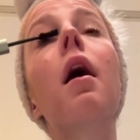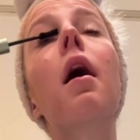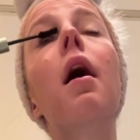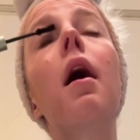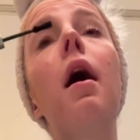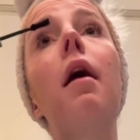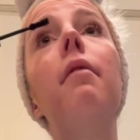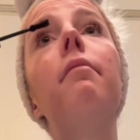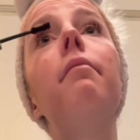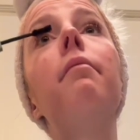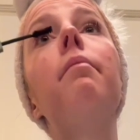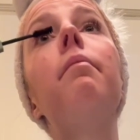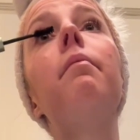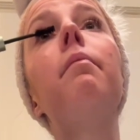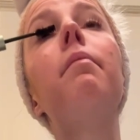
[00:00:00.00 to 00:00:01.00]

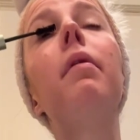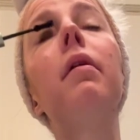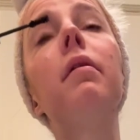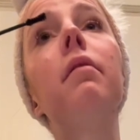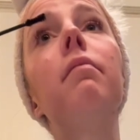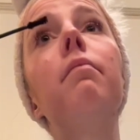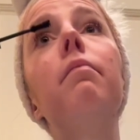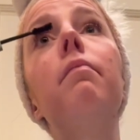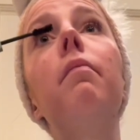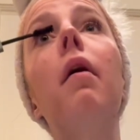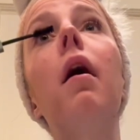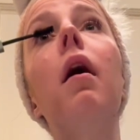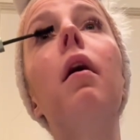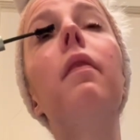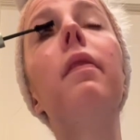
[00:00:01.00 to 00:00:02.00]
But
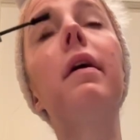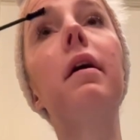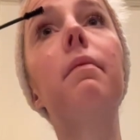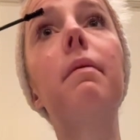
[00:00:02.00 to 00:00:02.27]
these